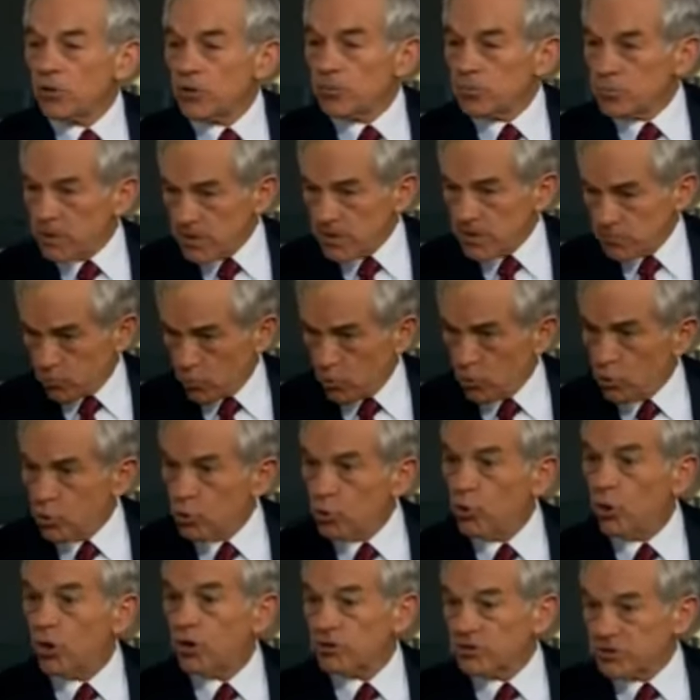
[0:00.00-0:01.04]
No, the people
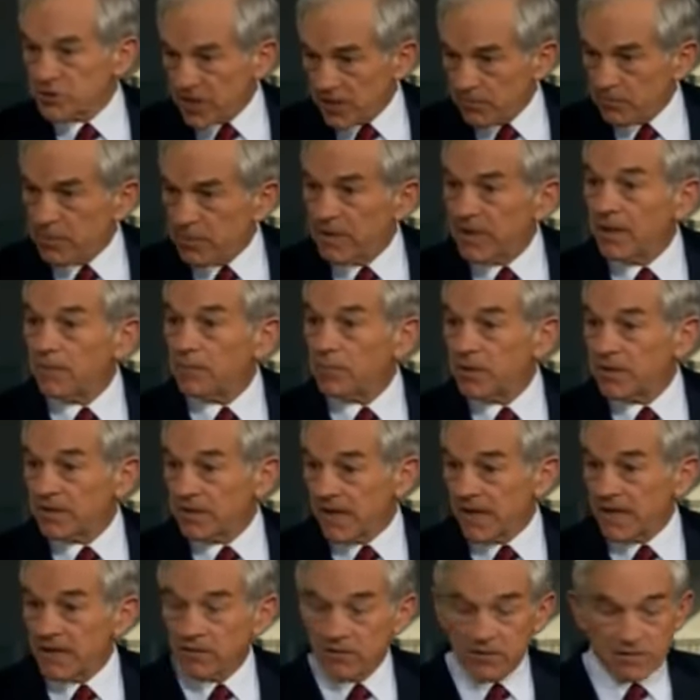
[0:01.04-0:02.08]
who are jumping up
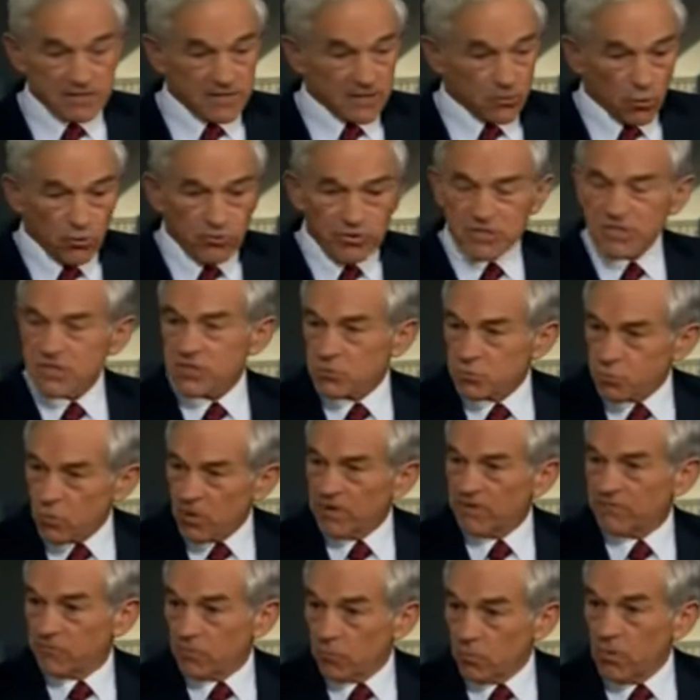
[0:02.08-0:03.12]
and down and say, oh, this is
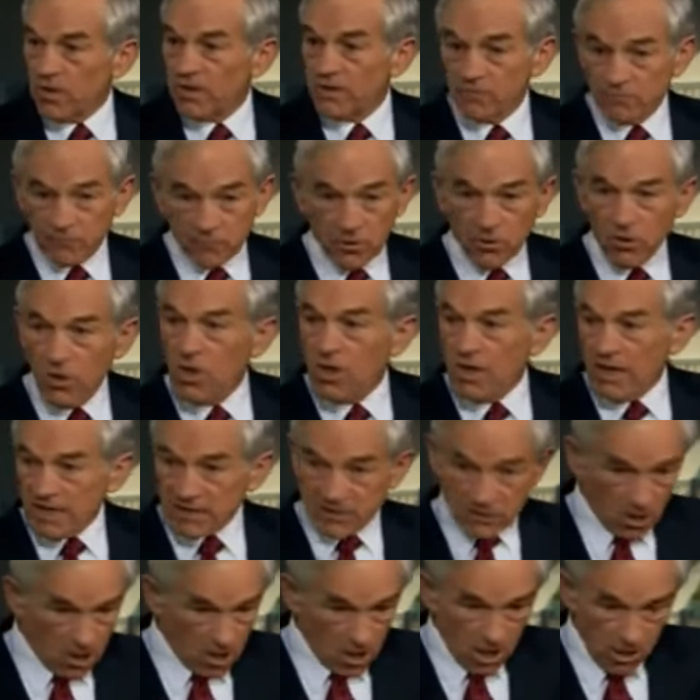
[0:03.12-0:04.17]
wonderful, wonderful.
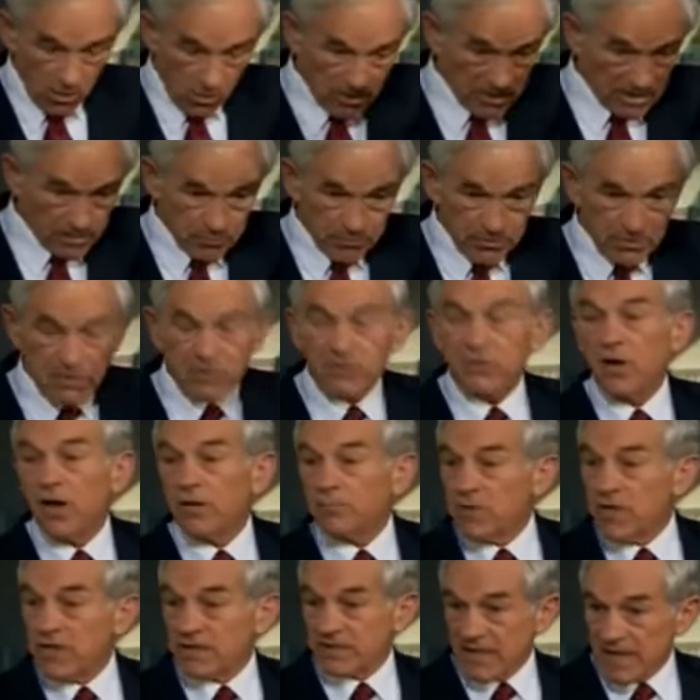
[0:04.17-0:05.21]
It's all the way up to the
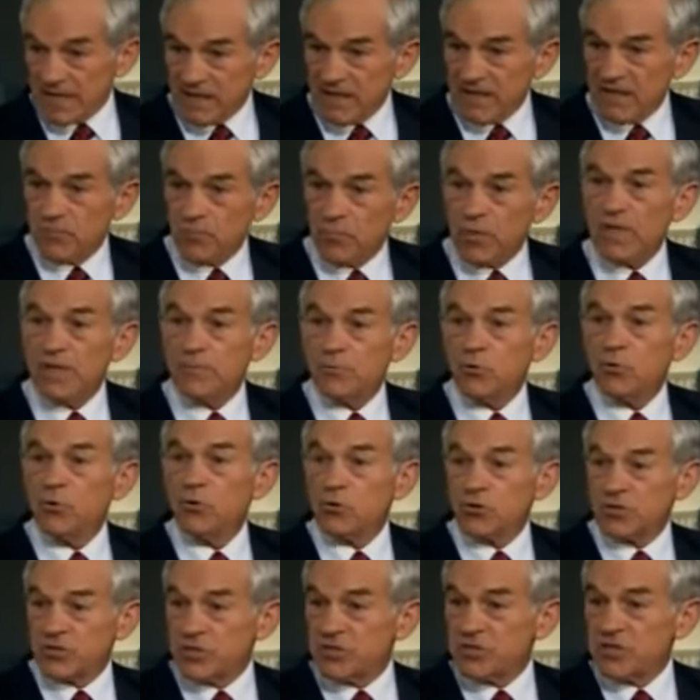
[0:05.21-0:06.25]
top. Yes, I think people
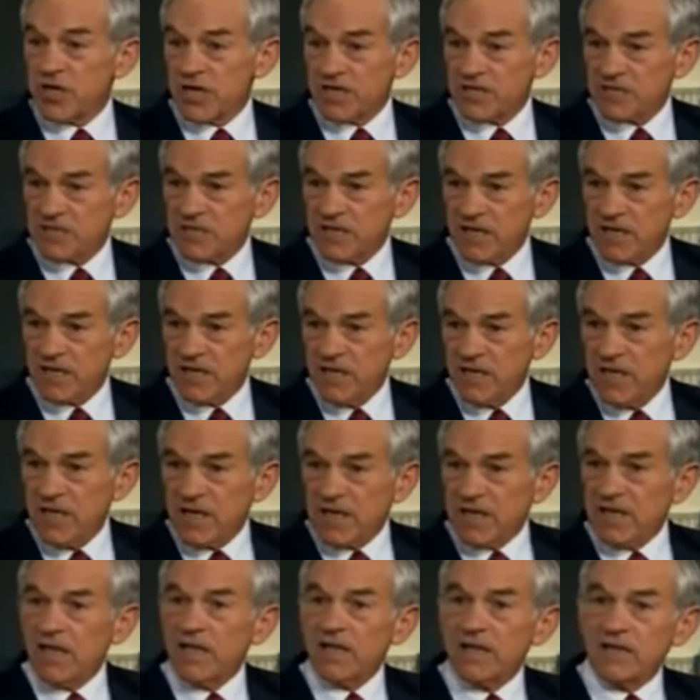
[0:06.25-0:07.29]
who are suggesting
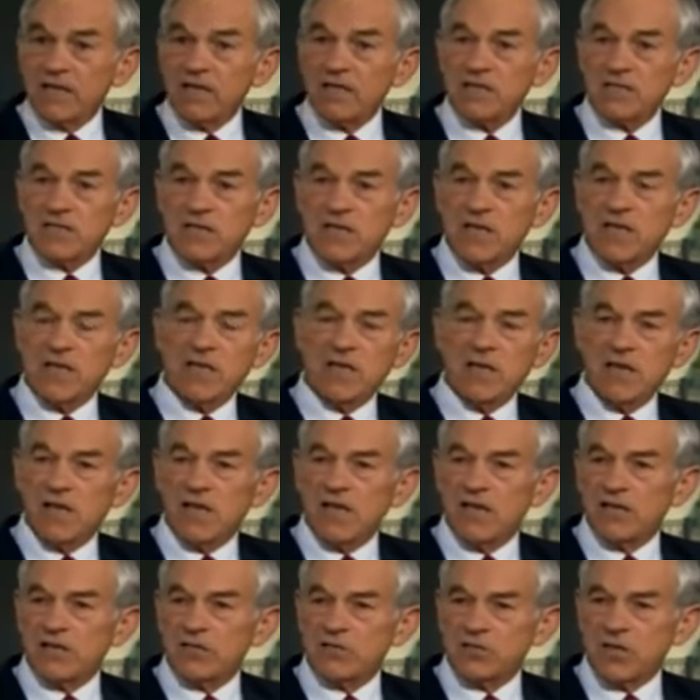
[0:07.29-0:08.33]
that this
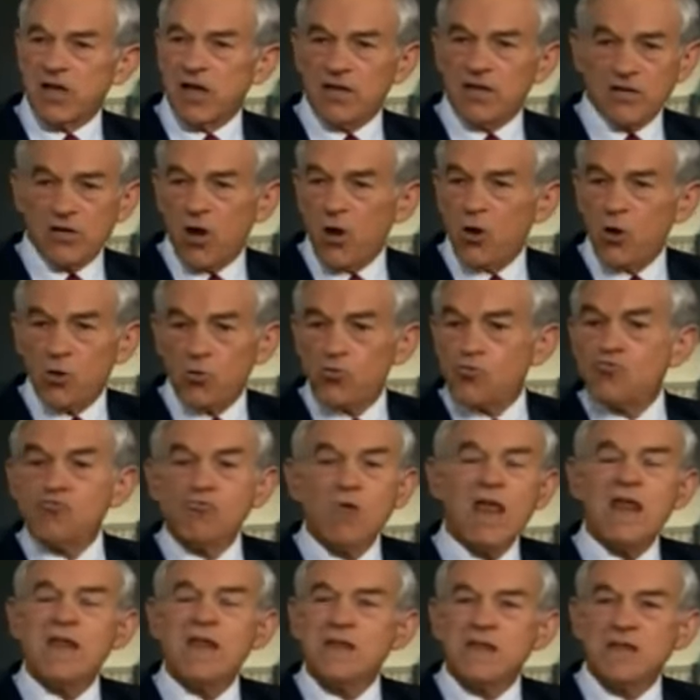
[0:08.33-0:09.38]
is a
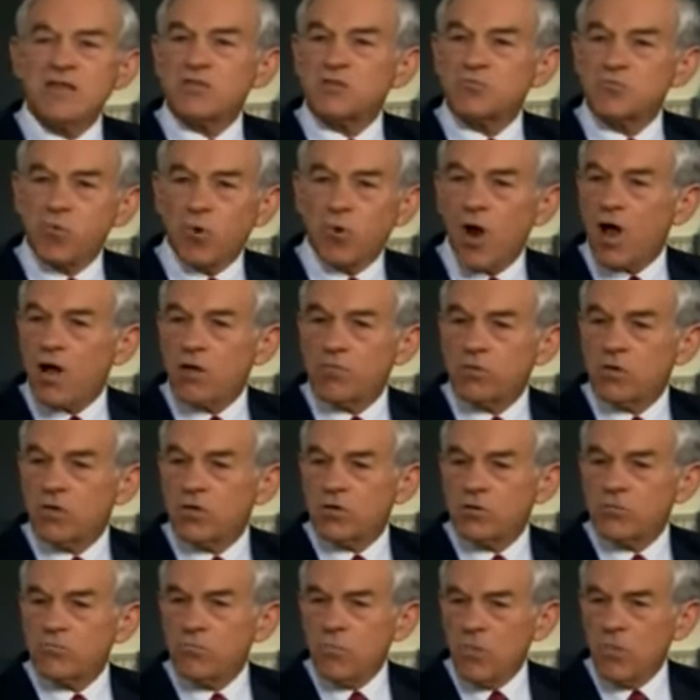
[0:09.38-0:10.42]
horrendous
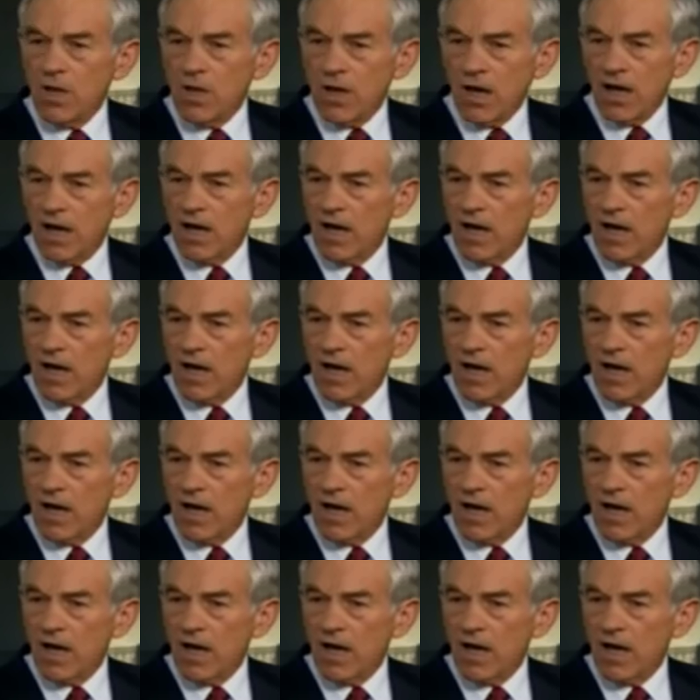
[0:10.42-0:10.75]
problem